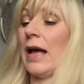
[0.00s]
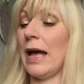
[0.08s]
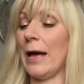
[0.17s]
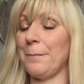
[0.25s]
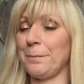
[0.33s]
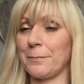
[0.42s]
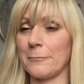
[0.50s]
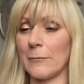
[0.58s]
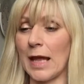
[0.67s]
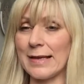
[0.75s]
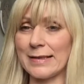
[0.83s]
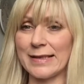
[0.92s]
As
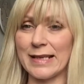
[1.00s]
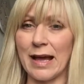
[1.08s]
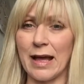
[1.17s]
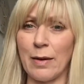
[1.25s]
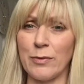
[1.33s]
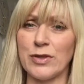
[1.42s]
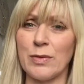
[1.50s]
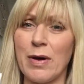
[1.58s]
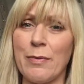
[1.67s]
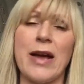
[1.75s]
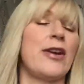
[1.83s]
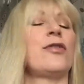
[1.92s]
I say, I am using
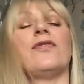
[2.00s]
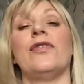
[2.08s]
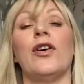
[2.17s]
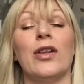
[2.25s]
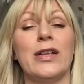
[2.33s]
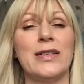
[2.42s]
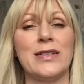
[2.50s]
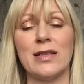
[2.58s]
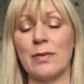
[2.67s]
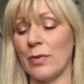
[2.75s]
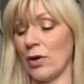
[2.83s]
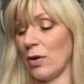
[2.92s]
my microfoliant
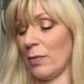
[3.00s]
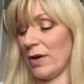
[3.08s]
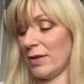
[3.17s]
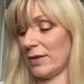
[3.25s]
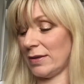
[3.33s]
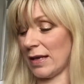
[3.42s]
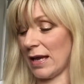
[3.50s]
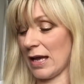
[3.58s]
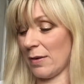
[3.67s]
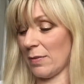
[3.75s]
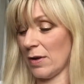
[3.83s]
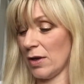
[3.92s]
at the moment,
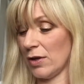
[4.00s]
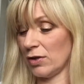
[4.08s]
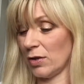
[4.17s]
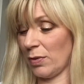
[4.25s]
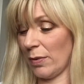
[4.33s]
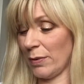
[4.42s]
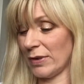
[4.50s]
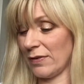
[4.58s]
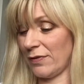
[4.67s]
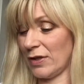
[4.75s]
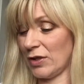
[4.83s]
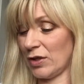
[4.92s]
so probably once
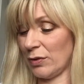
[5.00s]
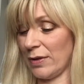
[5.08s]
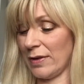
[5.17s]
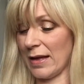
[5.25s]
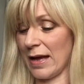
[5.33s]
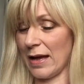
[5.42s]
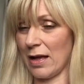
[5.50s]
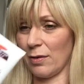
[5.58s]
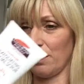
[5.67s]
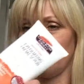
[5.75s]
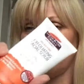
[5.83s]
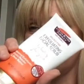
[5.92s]
I finish doing that,
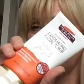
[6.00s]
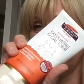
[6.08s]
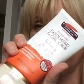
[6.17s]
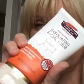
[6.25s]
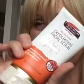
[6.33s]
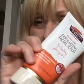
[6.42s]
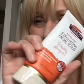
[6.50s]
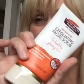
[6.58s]
I'll do this,